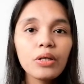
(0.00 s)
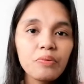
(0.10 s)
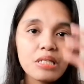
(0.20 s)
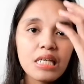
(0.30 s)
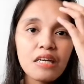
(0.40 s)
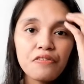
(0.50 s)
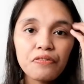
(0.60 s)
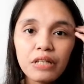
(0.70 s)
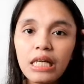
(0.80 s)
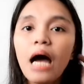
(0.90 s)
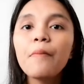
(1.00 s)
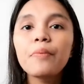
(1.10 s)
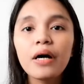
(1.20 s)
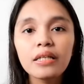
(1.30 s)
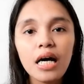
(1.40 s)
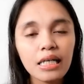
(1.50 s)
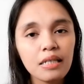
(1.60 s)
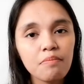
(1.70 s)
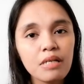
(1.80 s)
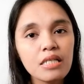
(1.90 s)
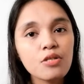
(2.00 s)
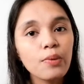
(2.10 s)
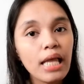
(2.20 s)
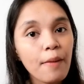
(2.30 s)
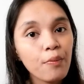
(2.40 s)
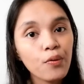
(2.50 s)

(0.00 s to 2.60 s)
When we say free ang product, it means wala